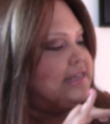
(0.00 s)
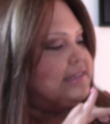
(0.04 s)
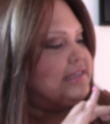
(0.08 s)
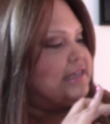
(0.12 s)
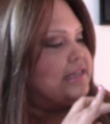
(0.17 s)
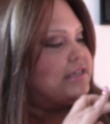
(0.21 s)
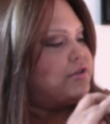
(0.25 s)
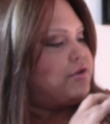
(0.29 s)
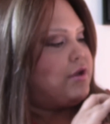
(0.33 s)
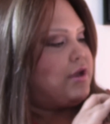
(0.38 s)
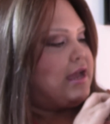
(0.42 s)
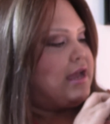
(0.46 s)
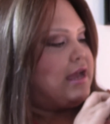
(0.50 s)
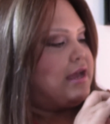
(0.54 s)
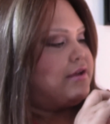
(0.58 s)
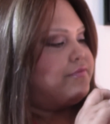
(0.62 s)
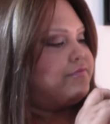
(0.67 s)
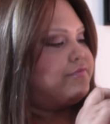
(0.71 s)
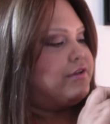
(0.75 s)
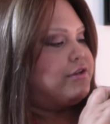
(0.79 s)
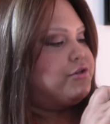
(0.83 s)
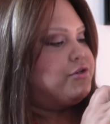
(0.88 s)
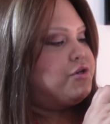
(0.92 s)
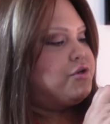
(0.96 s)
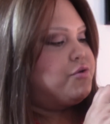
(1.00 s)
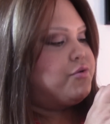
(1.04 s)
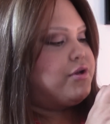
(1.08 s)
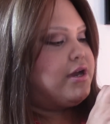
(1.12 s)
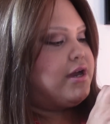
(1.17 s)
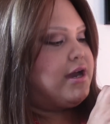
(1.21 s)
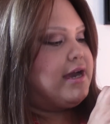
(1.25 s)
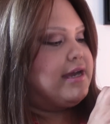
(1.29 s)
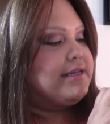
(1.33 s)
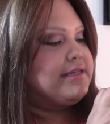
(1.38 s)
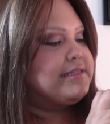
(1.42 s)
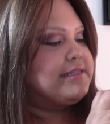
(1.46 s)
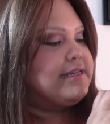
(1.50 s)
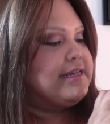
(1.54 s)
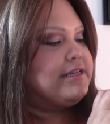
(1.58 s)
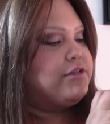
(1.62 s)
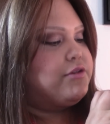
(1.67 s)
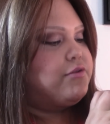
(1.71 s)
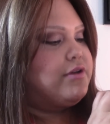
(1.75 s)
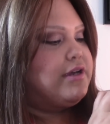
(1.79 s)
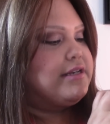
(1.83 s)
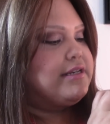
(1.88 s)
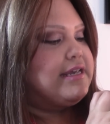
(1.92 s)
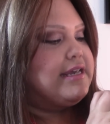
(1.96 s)
Then you have Nougat,
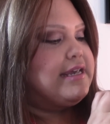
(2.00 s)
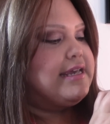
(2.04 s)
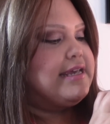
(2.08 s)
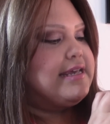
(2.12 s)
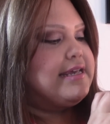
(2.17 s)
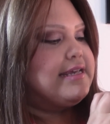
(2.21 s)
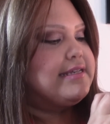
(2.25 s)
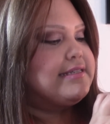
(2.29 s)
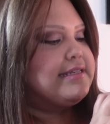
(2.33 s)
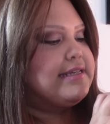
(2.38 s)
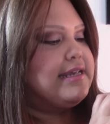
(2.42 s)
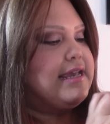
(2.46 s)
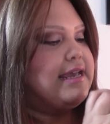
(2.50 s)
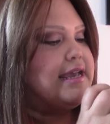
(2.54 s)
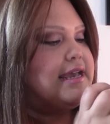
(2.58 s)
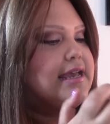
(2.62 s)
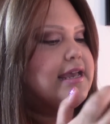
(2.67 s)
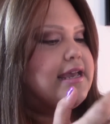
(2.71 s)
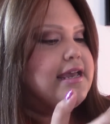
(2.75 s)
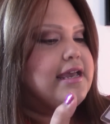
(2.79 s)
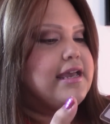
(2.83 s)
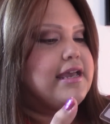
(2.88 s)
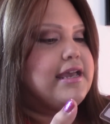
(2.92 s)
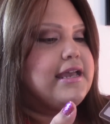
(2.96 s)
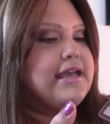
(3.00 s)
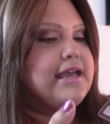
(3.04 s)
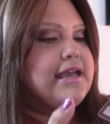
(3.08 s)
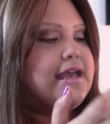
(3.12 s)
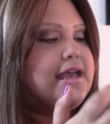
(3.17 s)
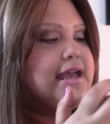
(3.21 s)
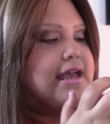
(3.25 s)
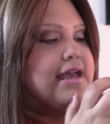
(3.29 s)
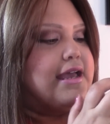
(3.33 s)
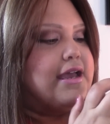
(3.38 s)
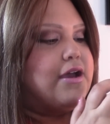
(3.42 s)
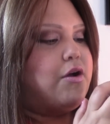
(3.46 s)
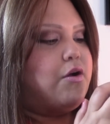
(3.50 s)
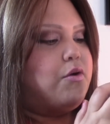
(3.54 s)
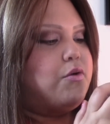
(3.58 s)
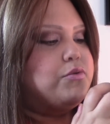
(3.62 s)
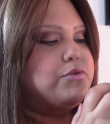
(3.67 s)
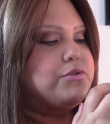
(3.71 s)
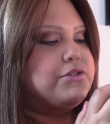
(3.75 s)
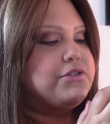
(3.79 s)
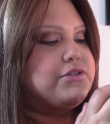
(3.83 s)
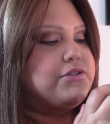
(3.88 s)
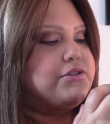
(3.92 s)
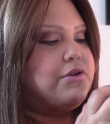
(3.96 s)
and Nougat is
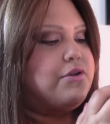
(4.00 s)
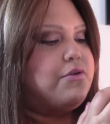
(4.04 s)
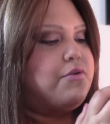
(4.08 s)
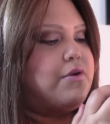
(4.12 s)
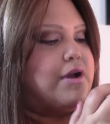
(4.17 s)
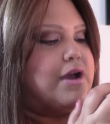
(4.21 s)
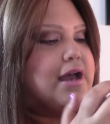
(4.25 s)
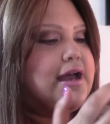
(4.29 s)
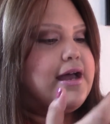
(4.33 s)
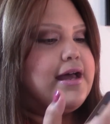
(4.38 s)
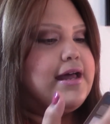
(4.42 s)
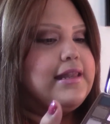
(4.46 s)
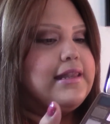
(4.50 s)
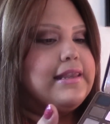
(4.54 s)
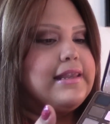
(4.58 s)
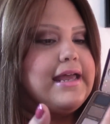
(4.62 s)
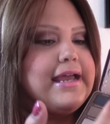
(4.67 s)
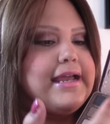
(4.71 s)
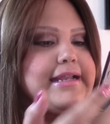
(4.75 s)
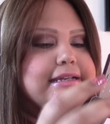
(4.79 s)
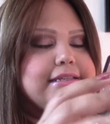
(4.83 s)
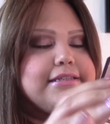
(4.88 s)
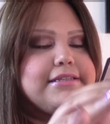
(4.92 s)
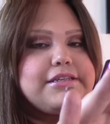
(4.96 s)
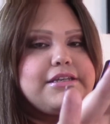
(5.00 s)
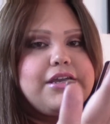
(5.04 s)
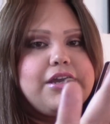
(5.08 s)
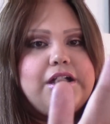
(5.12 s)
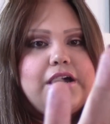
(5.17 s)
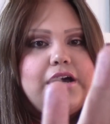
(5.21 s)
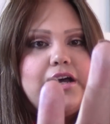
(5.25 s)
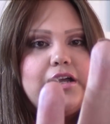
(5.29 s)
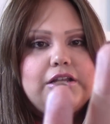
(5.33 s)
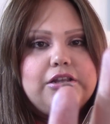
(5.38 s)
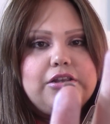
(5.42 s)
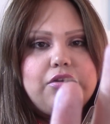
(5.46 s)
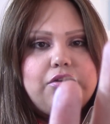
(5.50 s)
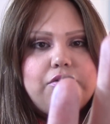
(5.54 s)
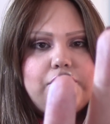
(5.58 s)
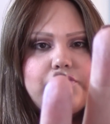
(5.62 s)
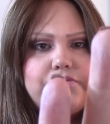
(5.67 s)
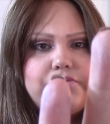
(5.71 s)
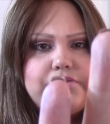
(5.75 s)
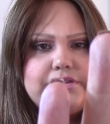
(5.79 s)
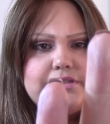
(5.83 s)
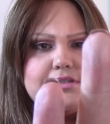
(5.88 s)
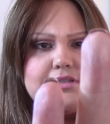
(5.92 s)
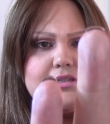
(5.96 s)
also a light
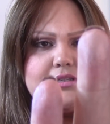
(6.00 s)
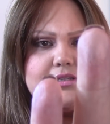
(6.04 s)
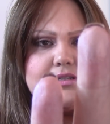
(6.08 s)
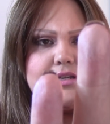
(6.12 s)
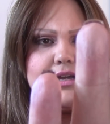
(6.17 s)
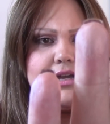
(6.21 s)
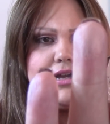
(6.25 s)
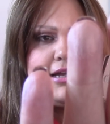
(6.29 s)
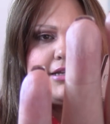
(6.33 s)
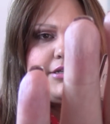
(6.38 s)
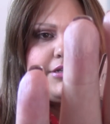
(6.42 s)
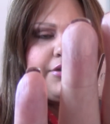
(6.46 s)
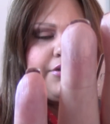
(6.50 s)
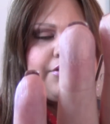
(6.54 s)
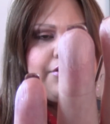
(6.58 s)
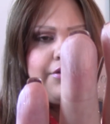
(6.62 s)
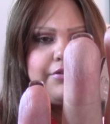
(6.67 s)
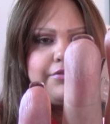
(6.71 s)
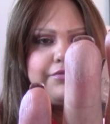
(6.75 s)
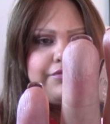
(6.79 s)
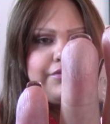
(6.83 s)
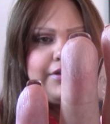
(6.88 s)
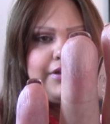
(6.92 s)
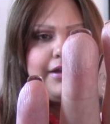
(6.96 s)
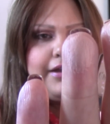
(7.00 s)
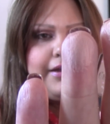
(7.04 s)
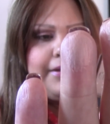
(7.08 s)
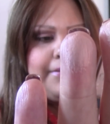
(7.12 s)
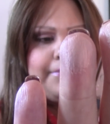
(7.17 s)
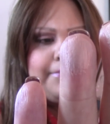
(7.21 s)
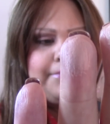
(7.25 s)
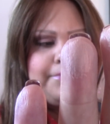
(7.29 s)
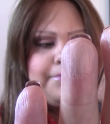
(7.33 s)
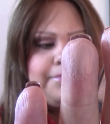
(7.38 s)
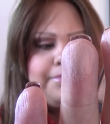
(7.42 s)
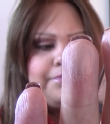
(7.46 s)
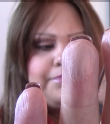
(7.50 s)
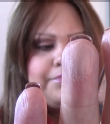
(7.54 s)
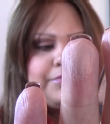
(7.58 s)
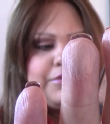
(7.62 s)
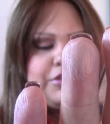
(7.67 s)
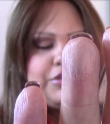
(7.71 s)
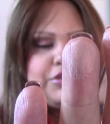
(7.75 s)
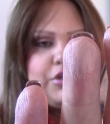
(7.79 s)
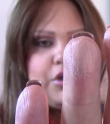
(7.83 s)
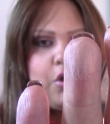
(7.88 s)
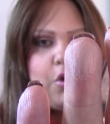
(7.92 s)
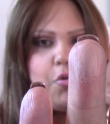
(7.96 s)
color. This is kind of um,
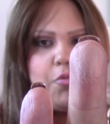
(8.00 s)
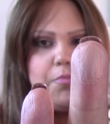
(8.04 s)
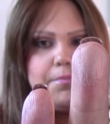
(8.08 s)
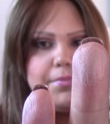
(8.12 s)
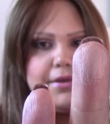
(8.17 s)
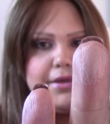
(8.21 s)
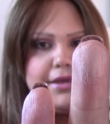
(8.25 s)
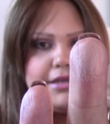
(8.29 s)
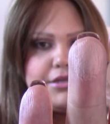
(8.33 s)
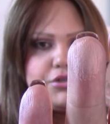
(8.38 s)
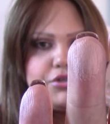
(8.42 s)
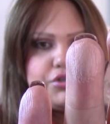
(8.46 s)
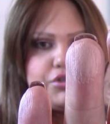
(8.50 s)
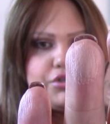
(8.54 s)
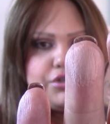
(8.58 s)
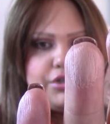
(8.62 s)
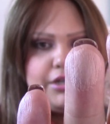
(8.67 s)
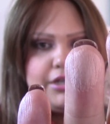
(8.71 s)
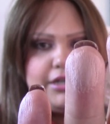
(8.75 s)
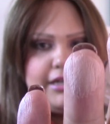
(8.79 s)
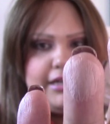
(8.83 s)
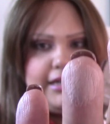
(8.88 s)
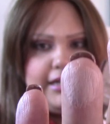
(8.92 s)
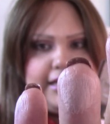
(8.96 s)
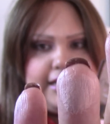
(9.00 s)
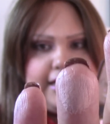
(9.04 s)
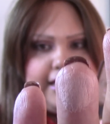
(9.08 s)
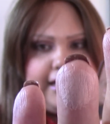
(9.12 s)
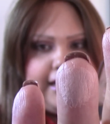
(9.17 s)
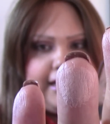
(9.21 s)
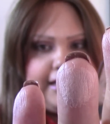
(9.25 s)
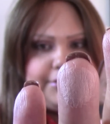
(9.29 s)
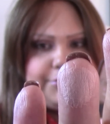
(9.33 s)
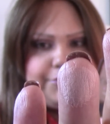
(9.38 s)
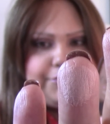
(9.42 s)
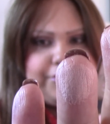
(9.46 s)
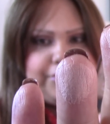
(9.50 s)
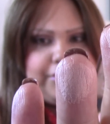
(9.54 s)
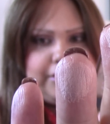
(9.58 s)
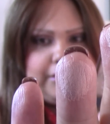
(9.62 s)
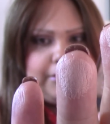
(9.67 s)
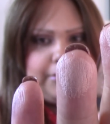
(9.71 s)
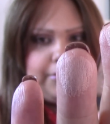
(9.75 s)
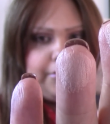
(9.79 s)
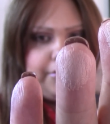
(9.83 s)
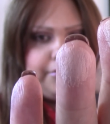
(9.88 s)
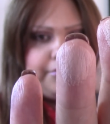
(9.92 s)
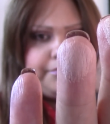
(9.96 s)
taupe-ish kind of
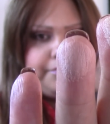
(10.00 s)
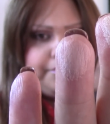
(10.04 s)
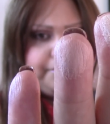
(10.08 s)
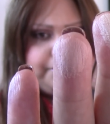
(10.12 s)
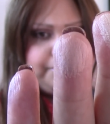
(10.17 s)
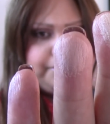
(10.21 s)
color.